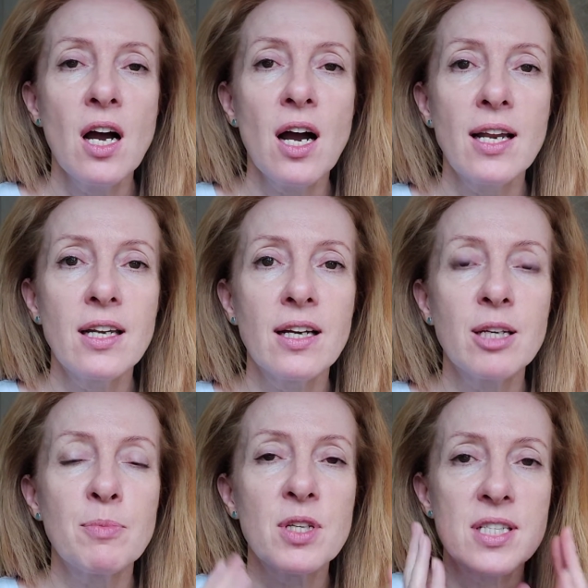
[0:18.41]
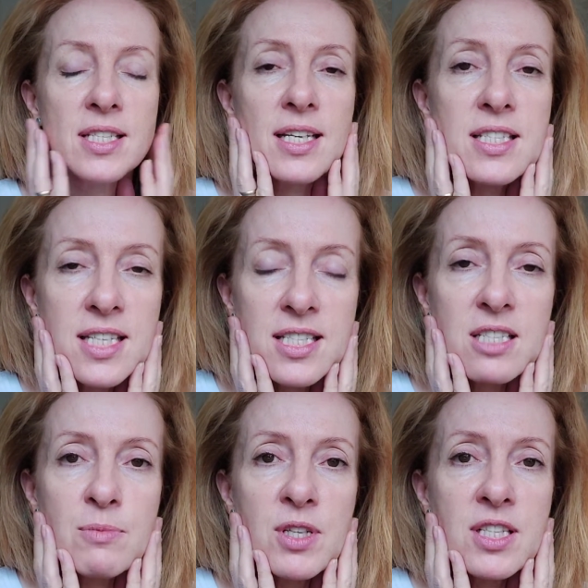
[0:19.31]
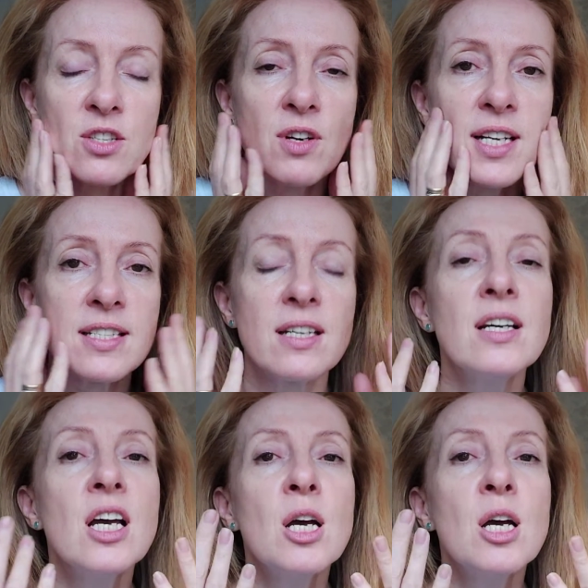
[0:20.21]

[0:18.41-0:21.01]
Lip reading: I like because it's a tinted moisturiser,